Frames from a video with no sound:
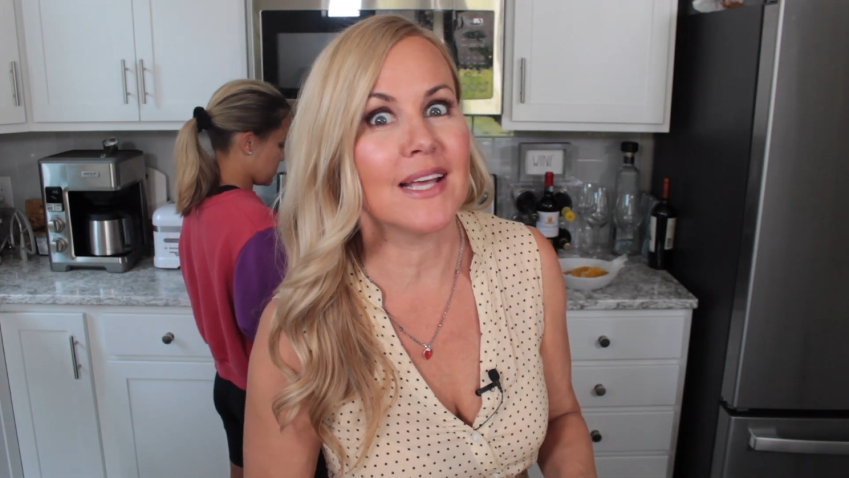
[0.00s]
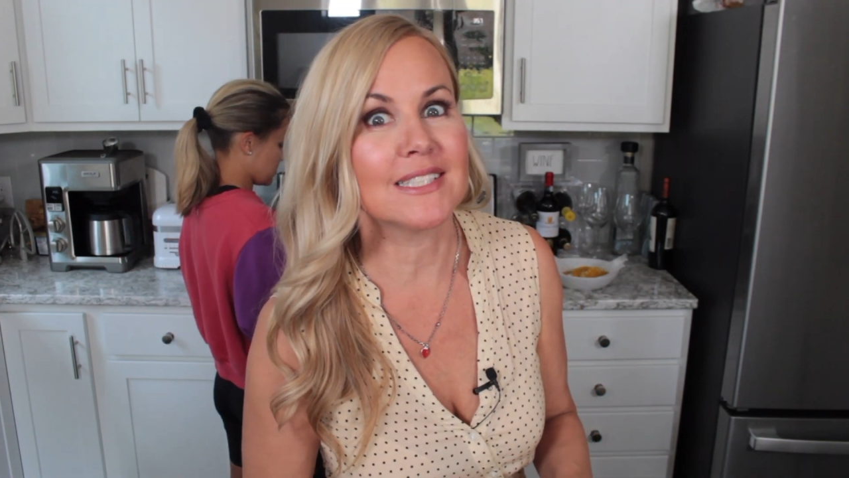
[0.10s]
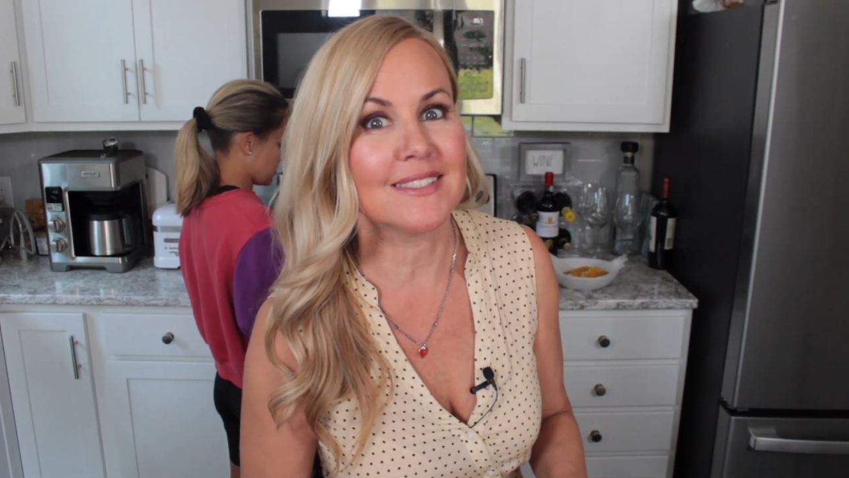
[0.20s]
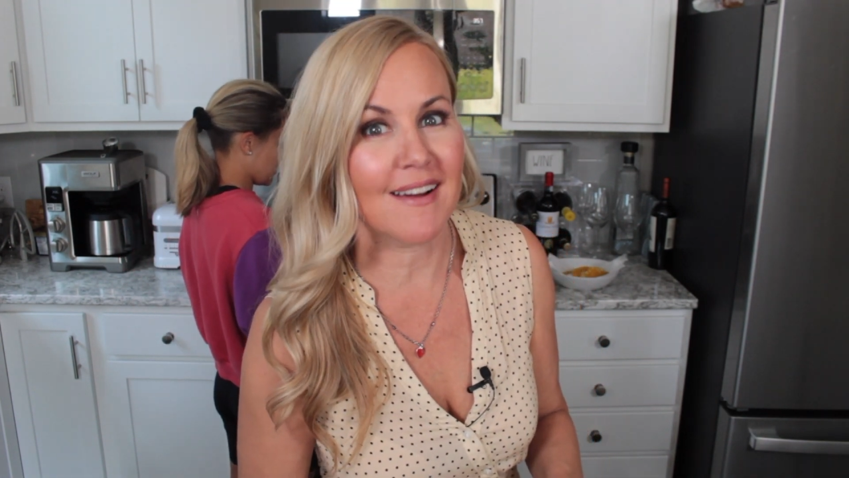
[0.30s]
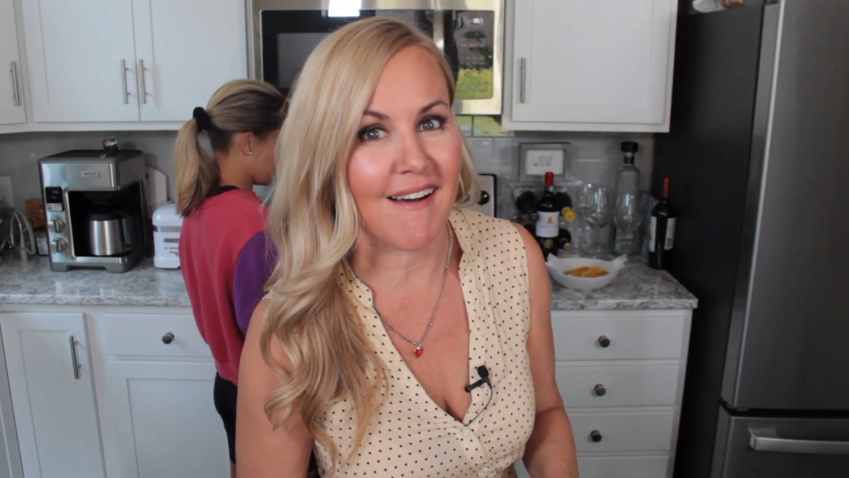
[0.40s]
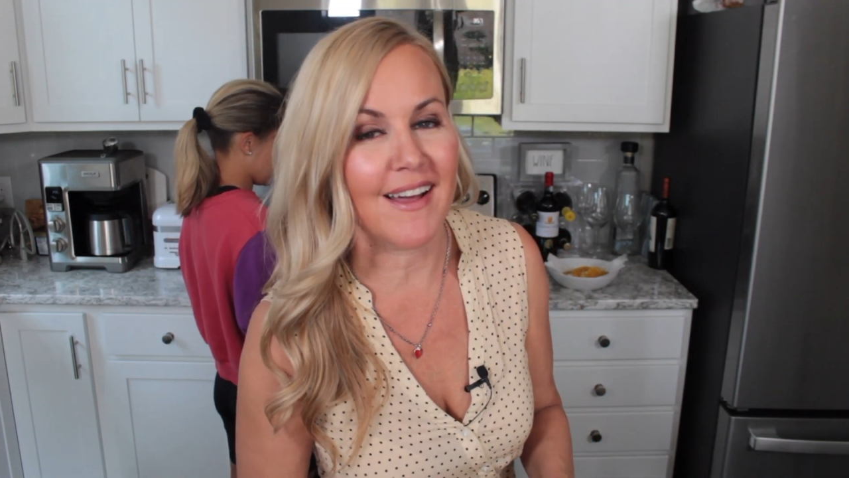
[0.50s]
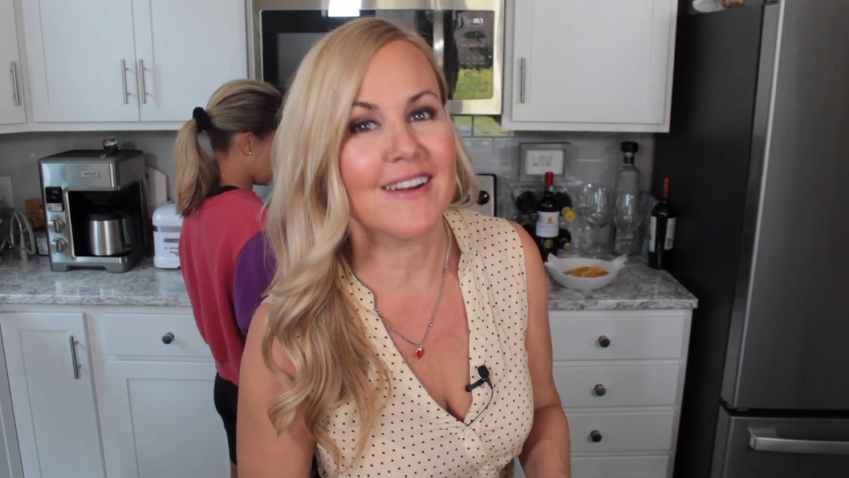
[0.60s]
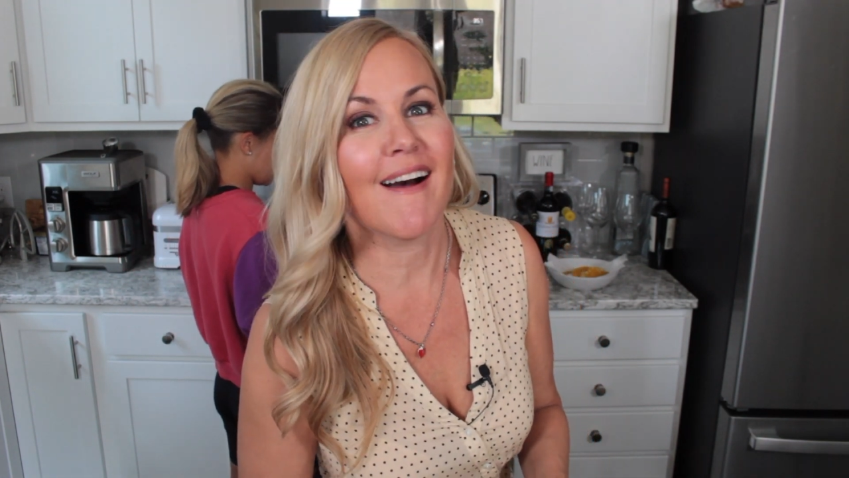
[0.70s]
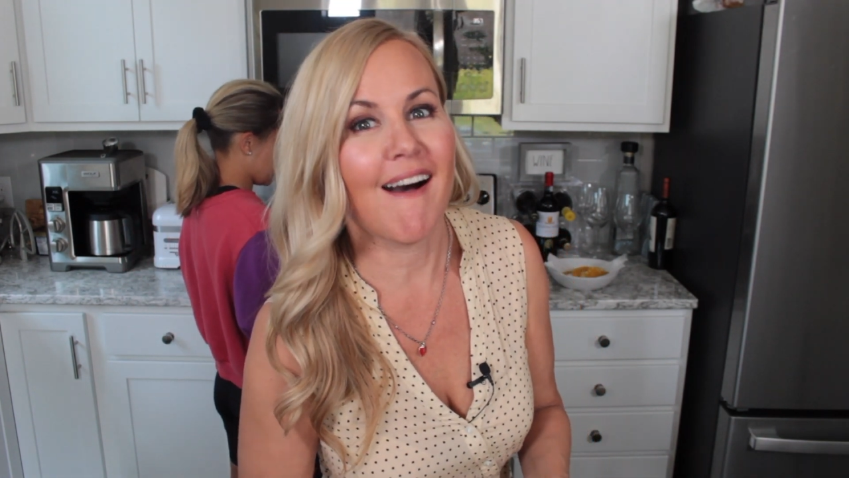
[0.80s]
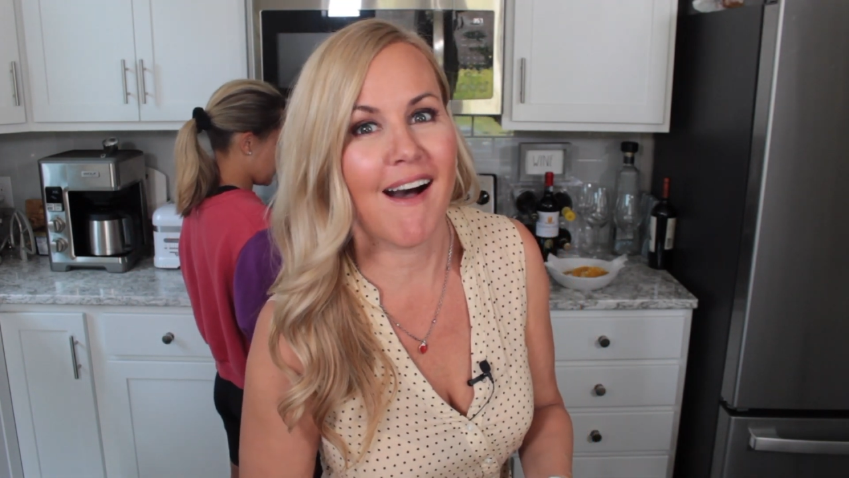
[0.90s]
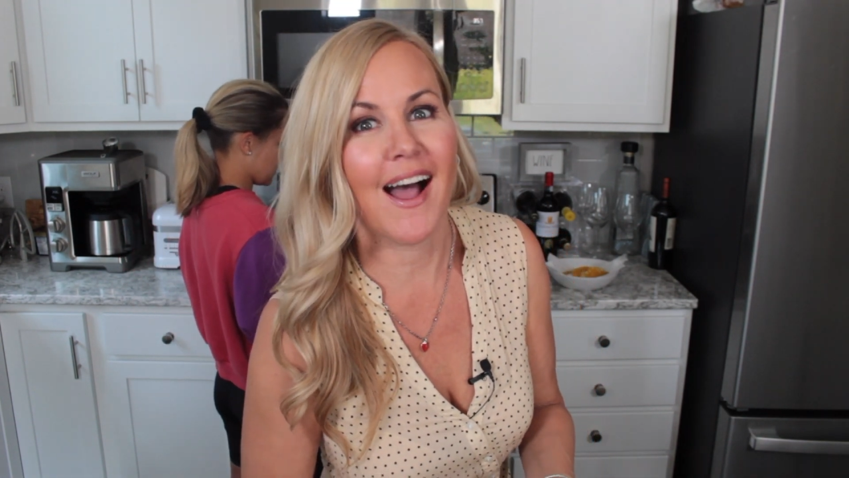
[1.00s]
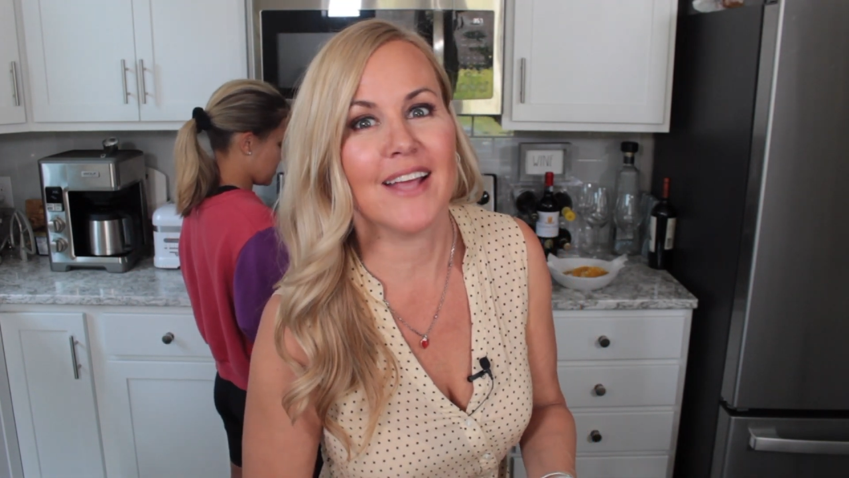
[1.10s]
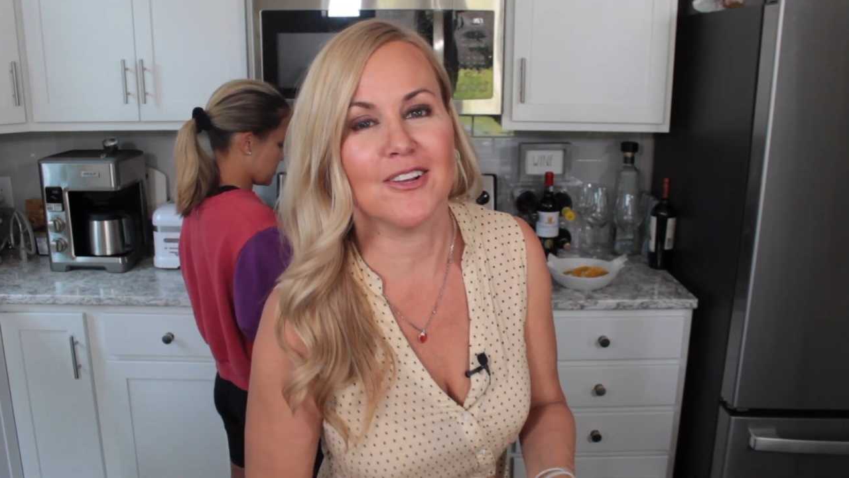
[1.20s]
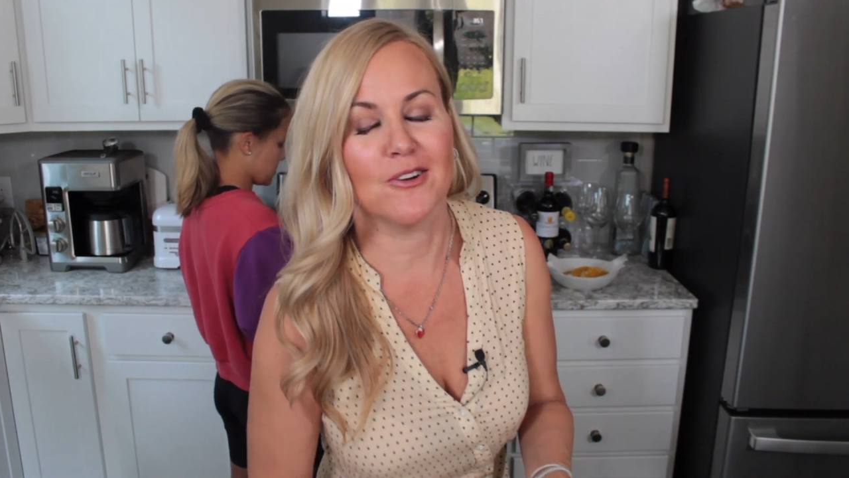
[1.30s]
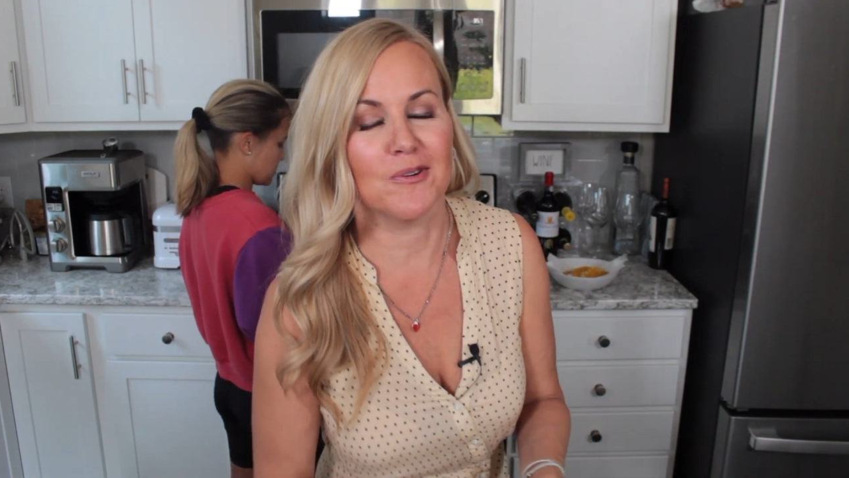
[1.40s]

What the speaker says: it's not hot. You don't